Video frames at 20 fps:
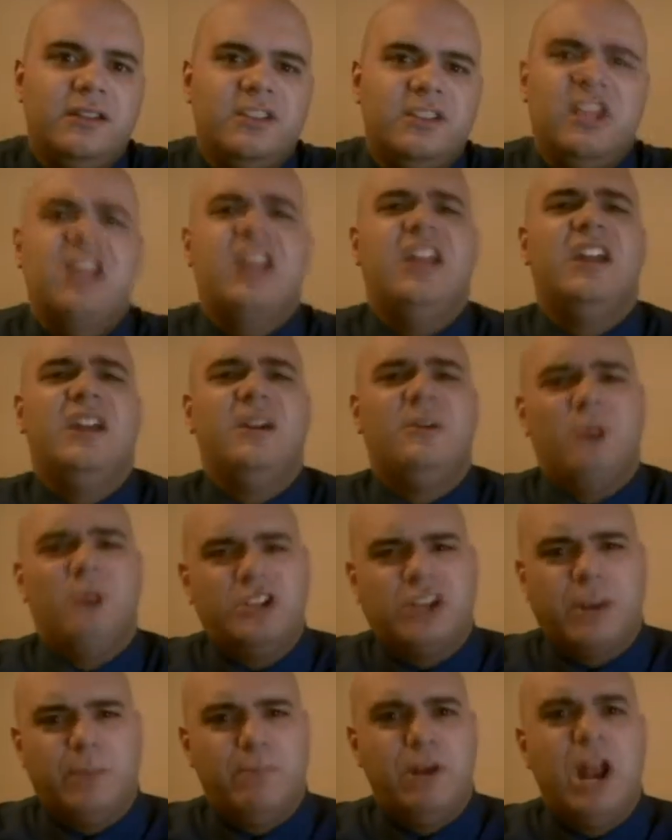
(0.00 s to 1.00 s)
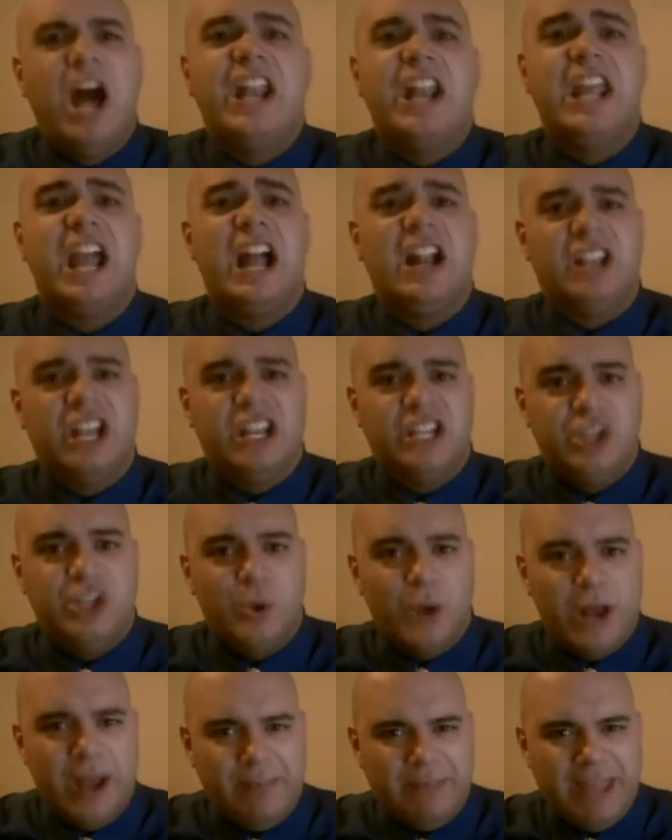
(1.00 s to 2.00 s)
Yeah, what the bloody hell you
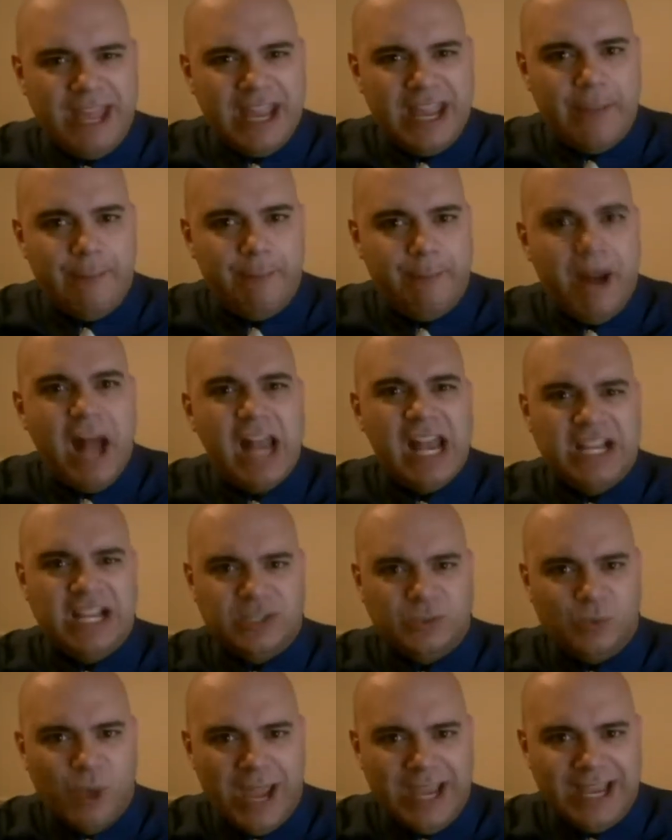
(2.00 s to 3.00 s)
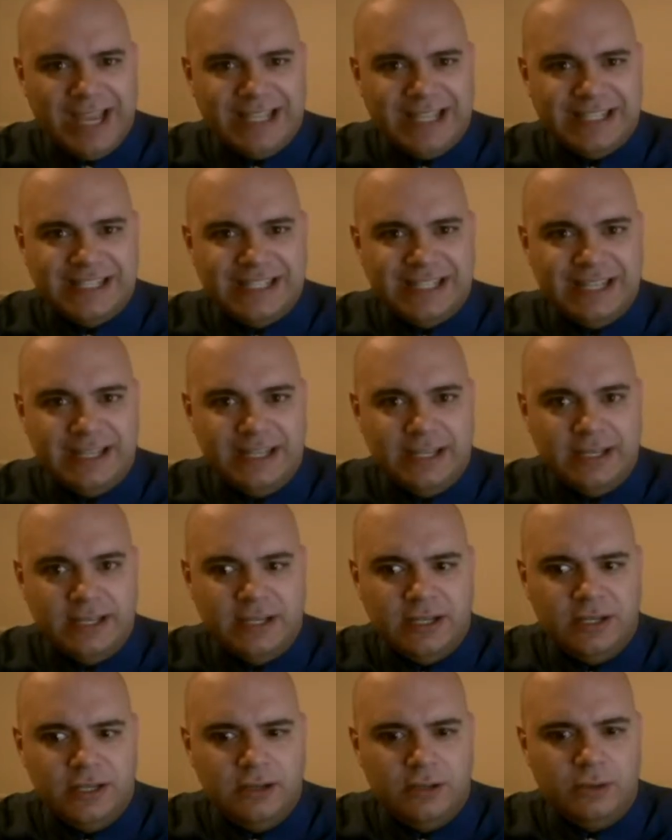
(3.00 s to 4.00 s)
doing up there, you bollocks wankers?
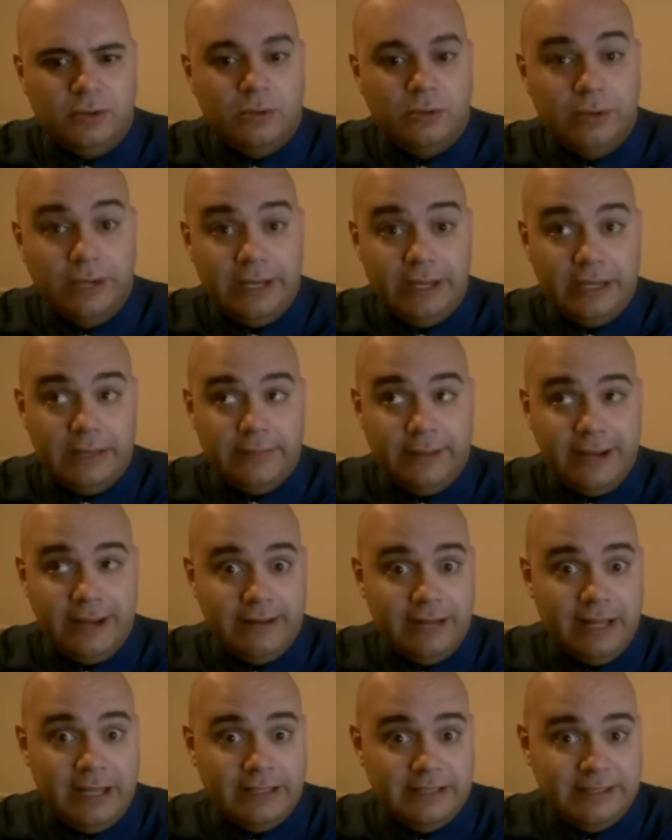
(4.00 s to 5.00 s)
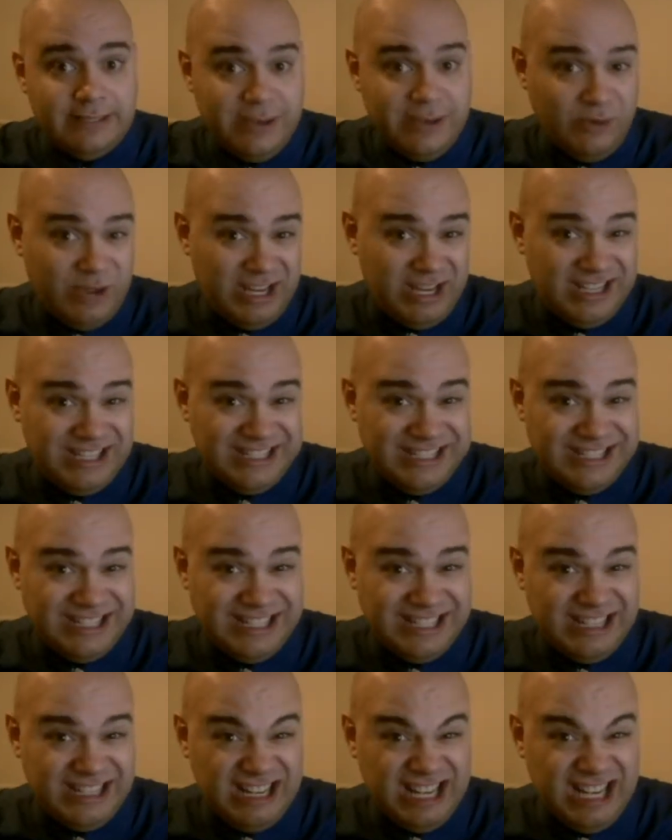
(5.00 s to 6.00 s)
Oh, wait, am I allowed to say wankers on the
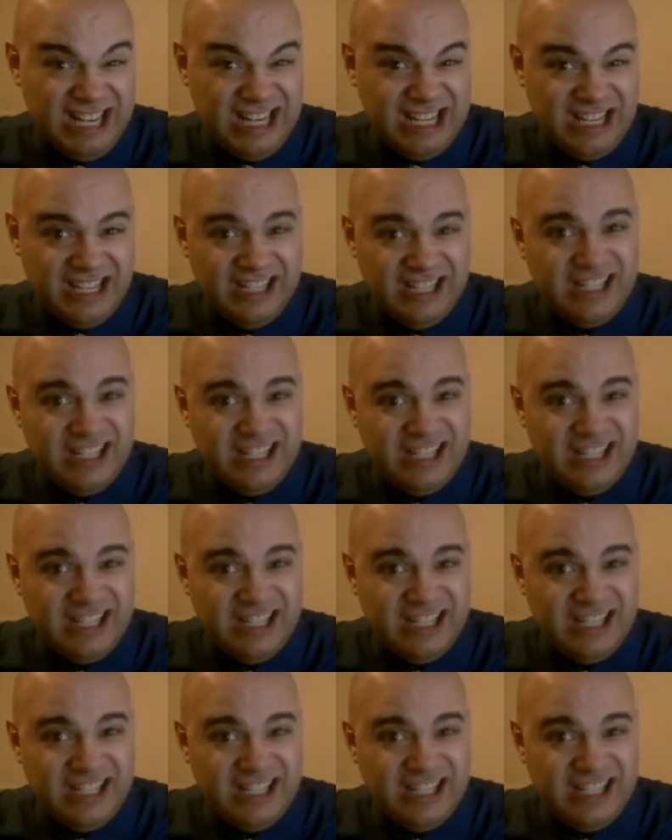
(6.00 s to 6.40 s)
internet?